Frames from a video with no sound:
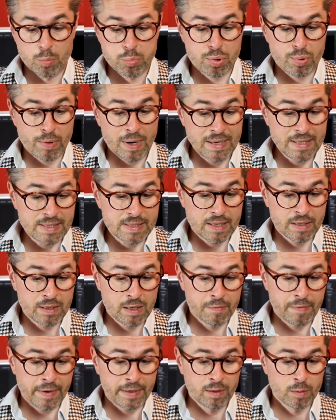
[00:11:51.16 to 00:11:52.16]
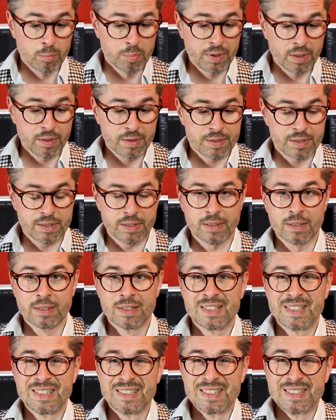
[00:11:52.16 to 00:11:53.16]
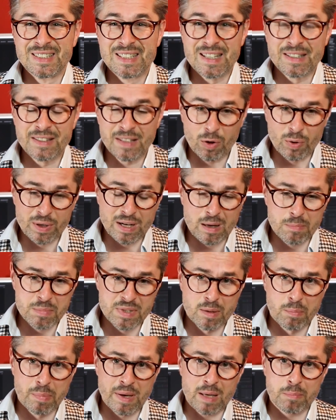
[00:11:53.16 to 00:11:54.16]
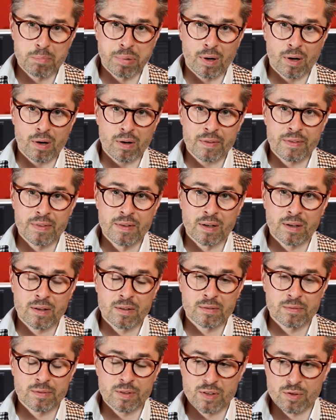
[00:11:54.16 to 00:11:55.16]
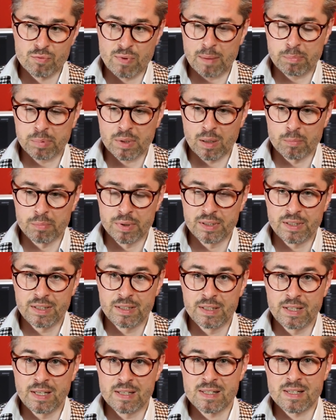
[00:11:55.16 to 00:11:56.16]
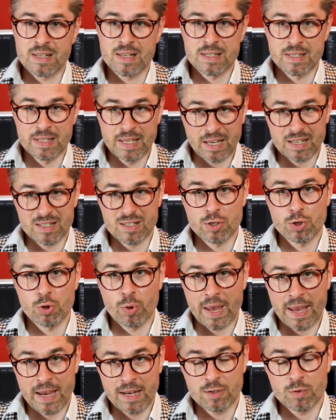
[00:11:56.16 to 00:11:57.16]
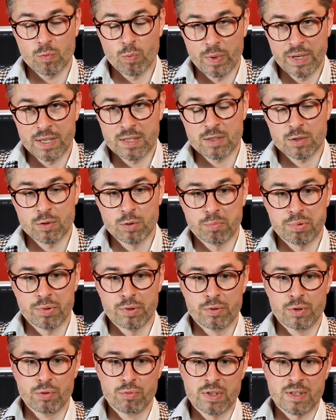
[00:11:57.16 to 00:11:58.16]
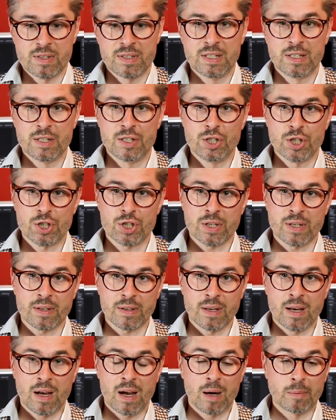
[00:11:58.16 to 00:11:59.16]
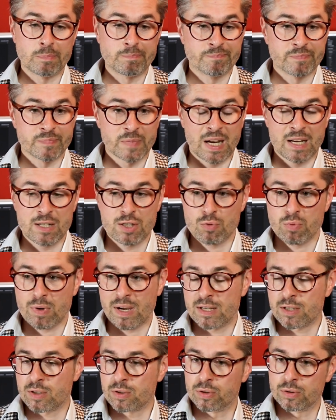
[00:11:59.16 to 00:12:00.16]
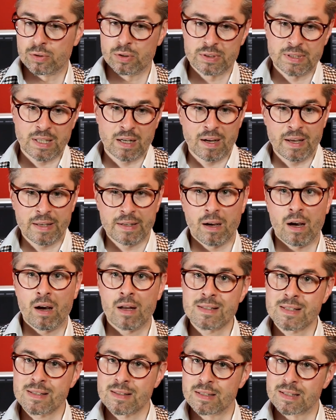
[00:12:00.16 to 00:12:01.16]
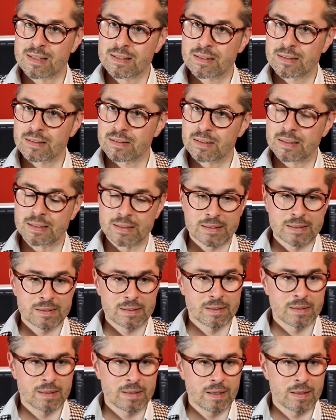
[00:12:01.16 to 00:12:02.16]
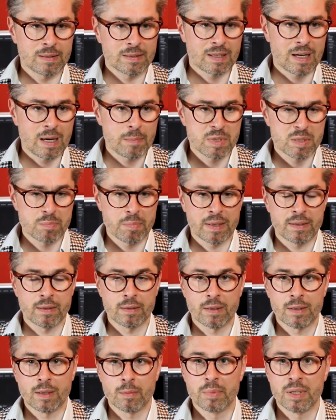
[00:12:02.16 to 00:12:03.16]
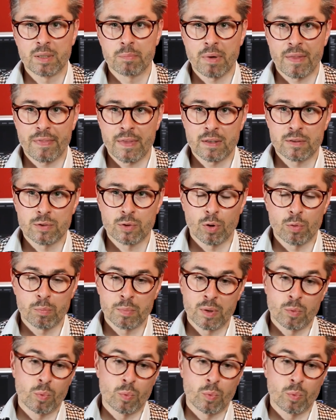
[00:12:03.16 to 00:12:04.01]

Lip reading: Price and availability. Now comes the bad part. The strap company needs 6 to 8 weeks to produce the edition. I tried to enhance this time span a little bit, but they told